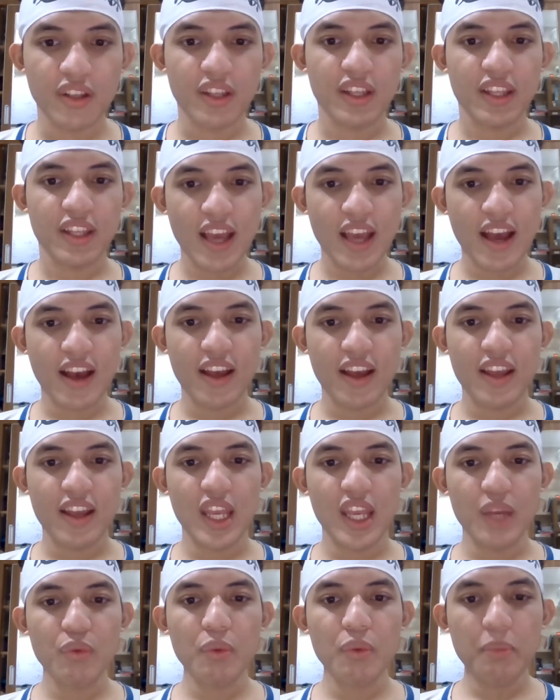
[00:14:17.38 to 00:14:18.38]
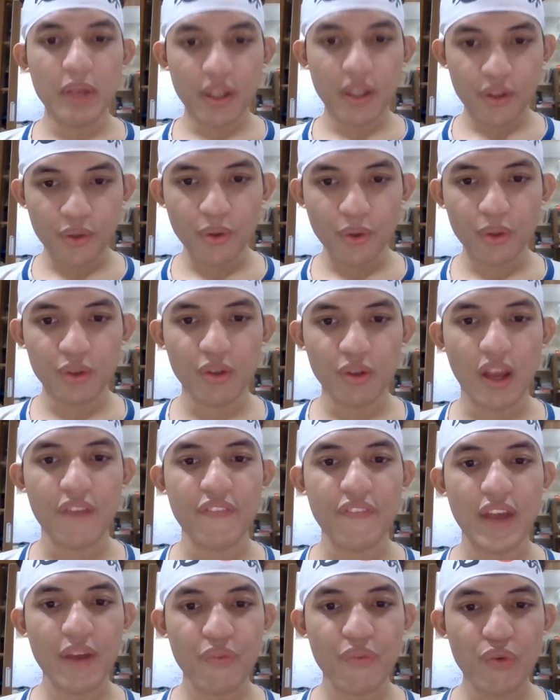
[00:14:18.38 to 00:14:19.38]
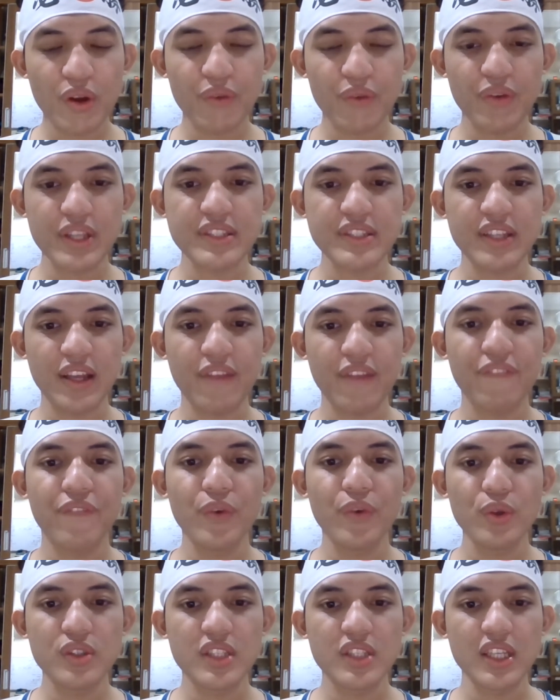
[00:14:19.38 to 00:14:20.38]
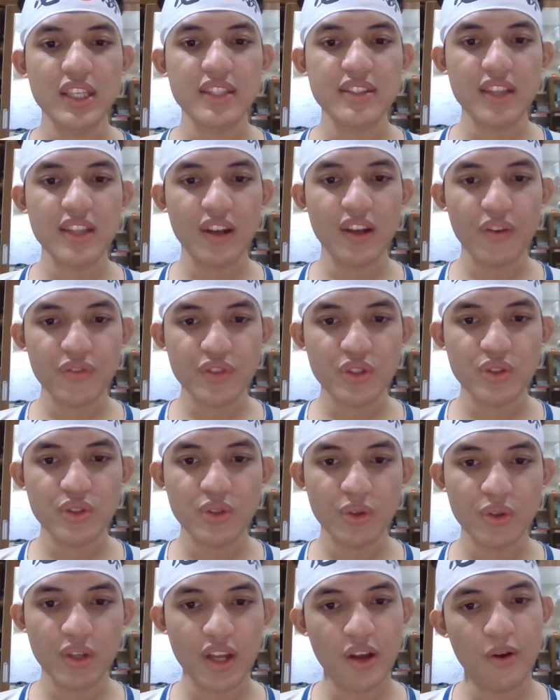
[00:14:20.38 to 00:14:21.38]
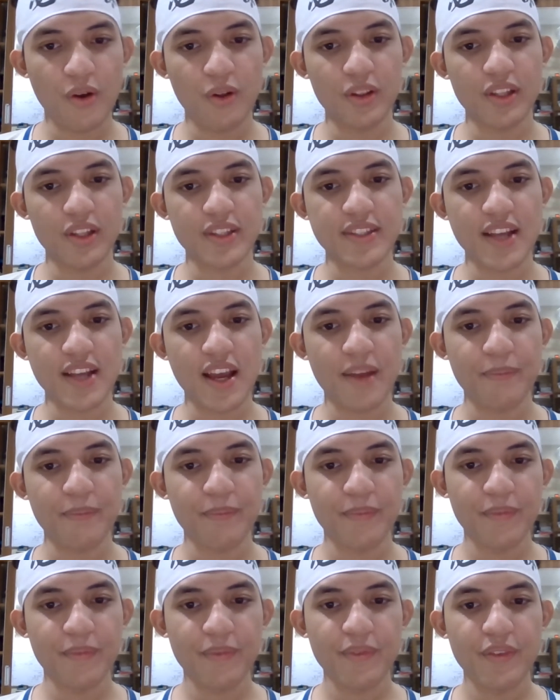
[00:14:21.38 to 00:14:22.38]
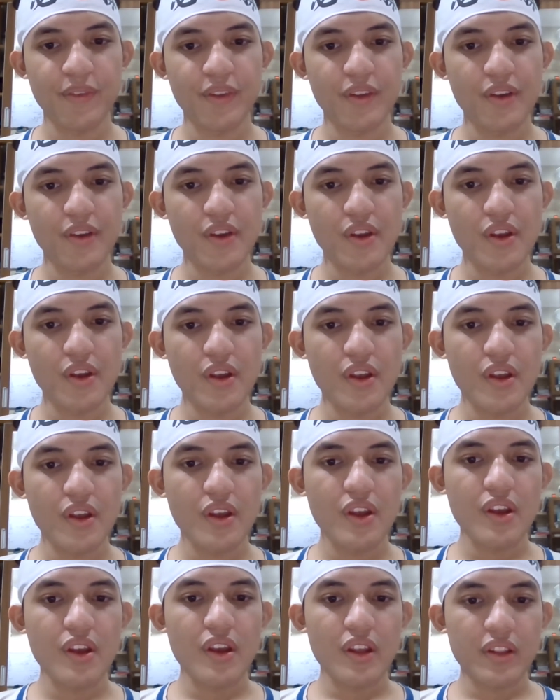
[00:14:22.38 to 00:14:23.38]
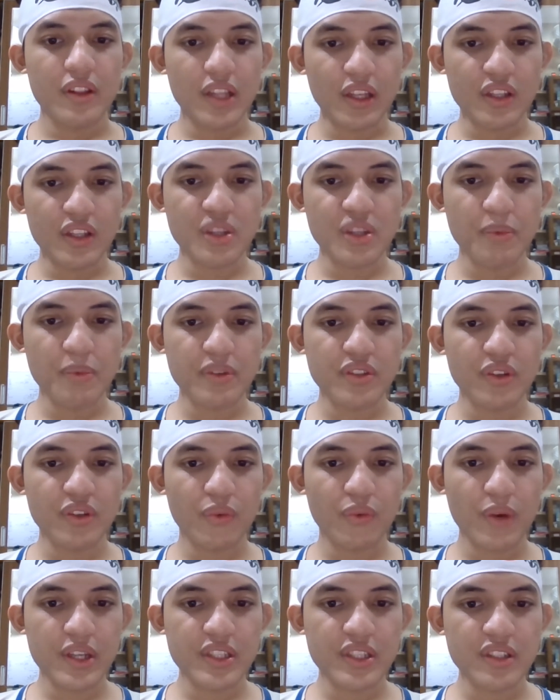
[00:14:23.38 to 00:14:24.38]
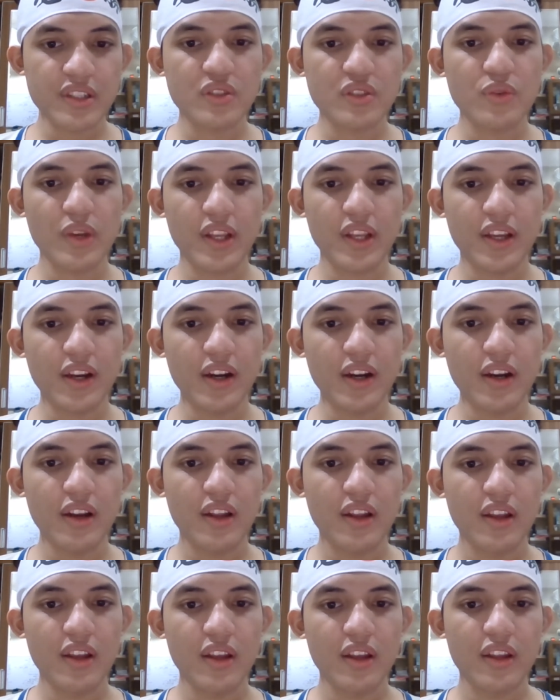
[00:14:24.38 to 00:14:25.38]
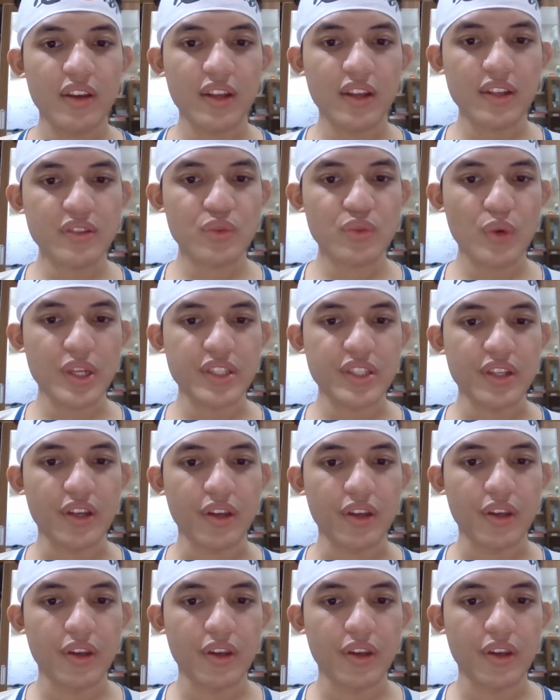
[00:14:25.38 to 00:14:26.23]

Yeah, it would be cool to have F1 racing at Fuji instead of Suzuka all the time. Thank you so much for the questions, Trigger. Next question.